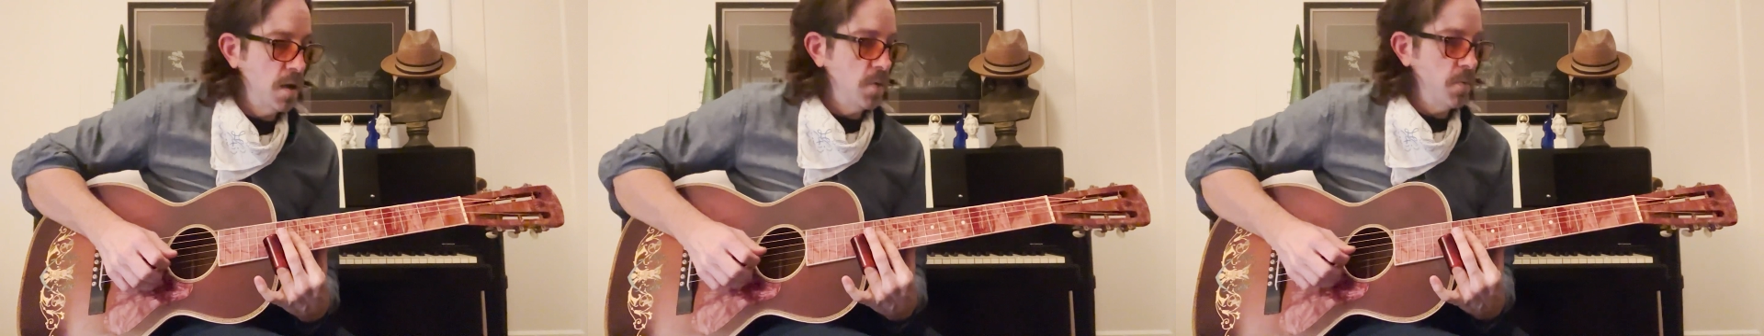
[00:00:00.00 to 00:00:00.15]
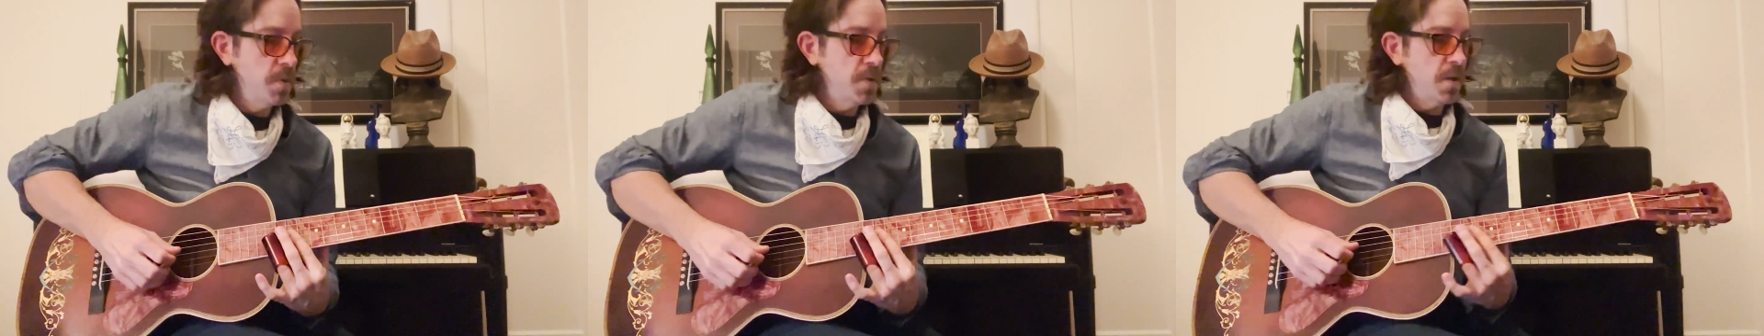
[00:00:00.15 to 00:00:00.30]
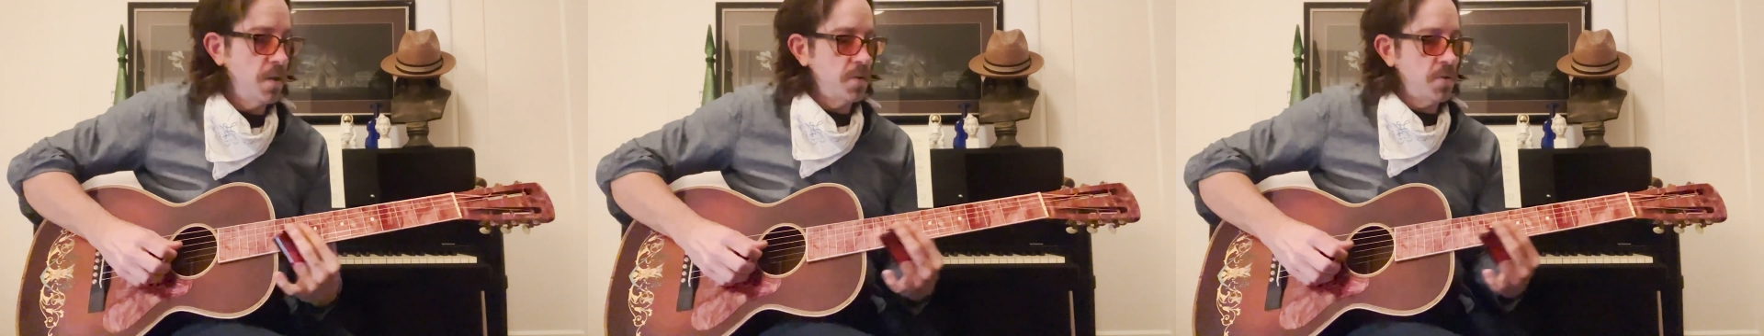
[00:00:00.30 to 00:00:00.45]

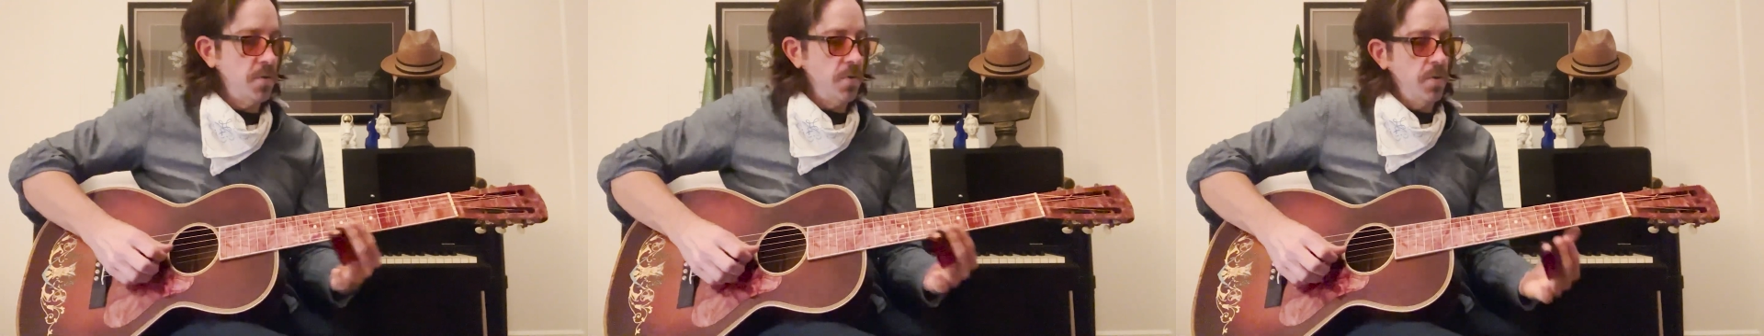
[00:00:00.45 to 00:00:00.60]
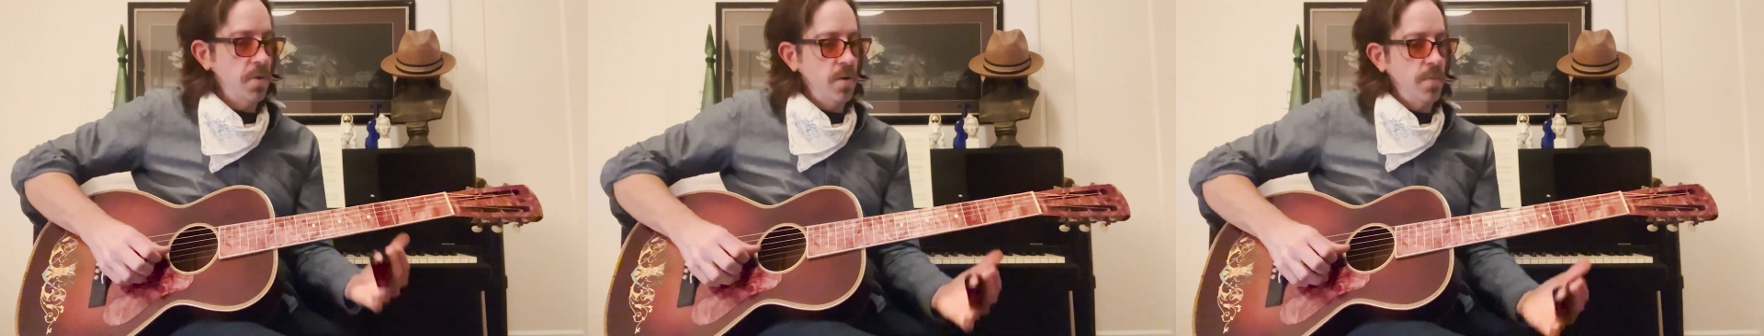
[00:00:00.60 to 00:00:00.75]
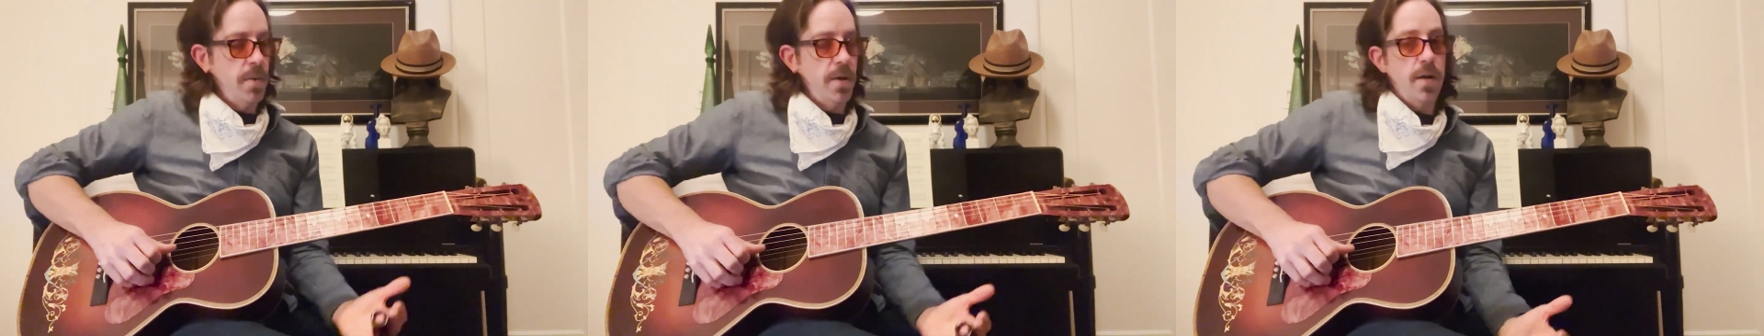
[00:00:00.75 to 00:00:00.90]
We talked
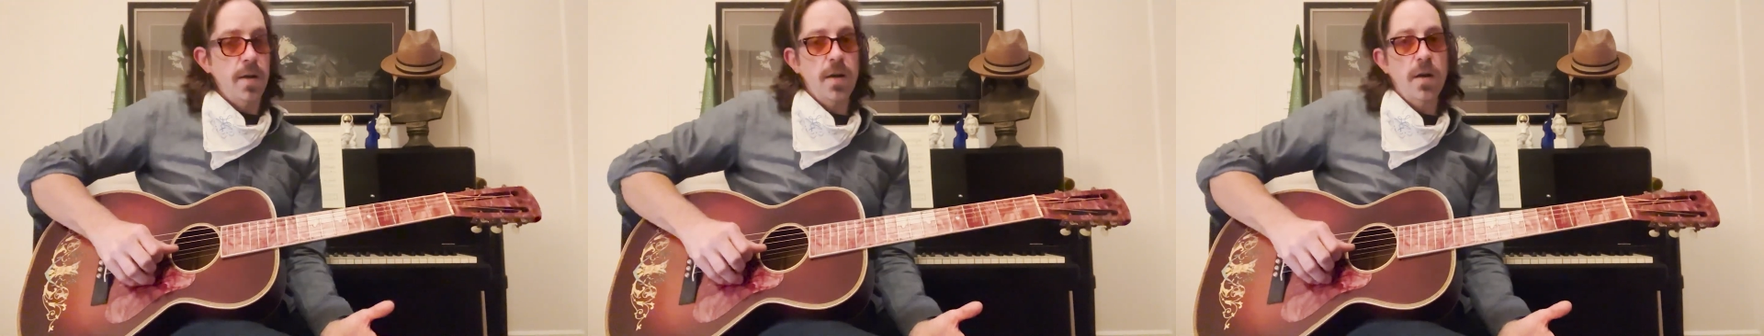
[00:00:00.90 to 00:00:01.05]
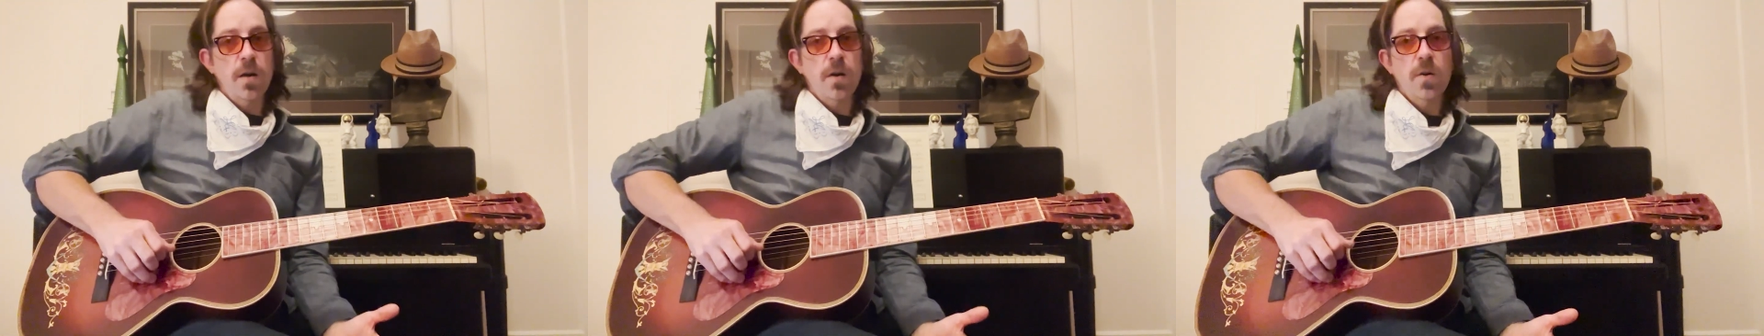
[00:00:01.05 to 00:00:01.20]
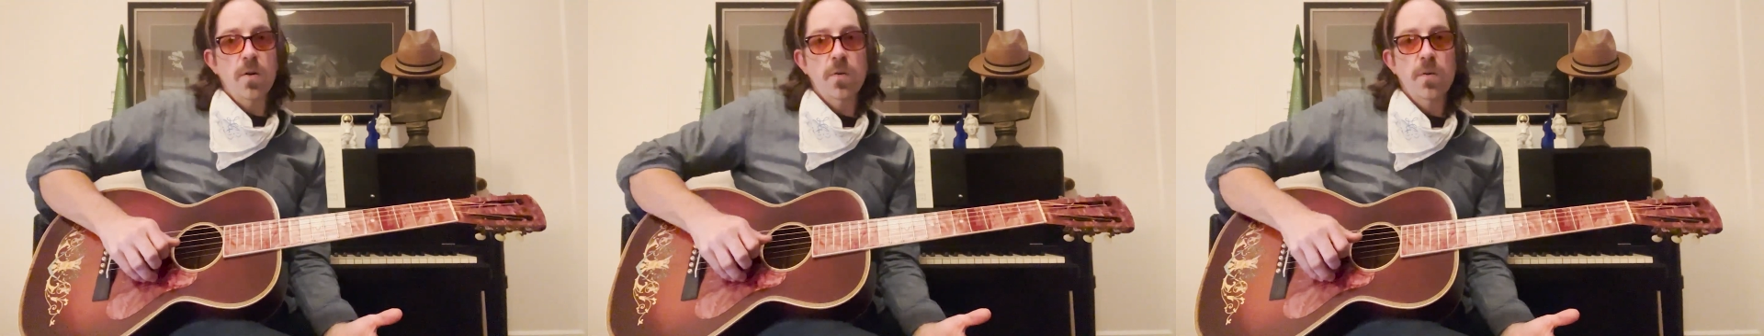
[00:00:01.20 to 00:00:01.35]
earlier about
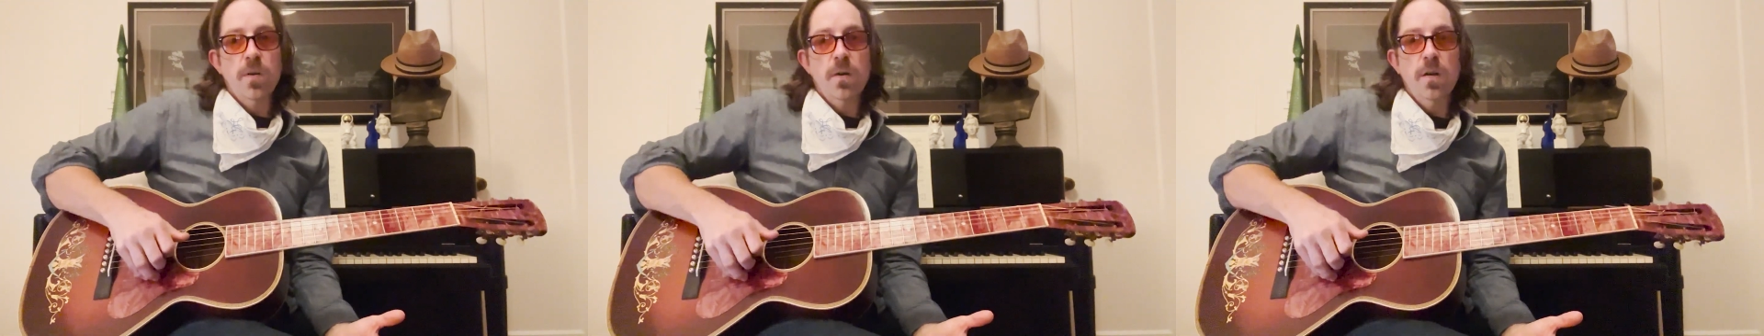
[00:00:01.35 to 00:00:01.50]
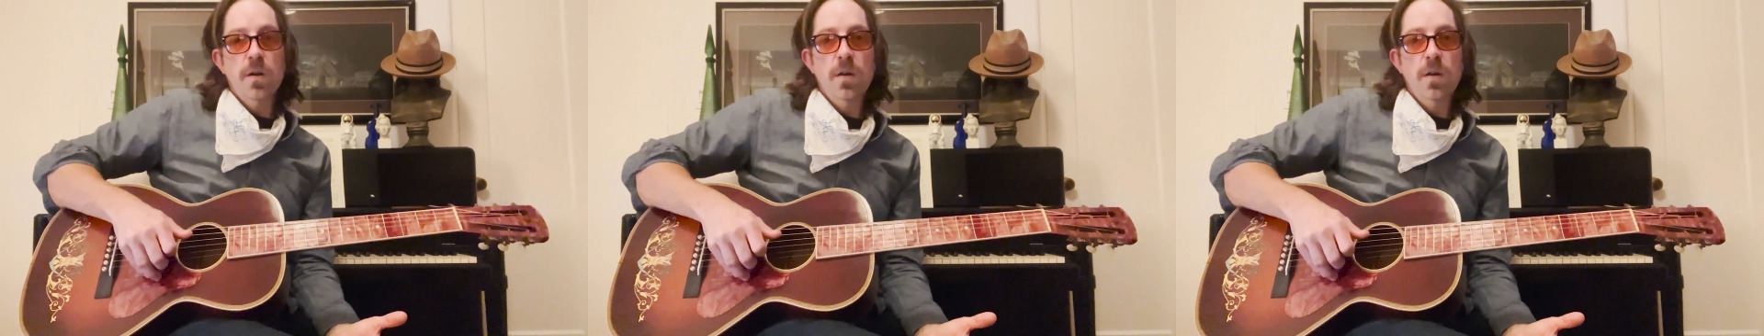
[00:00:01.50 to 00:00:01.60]
how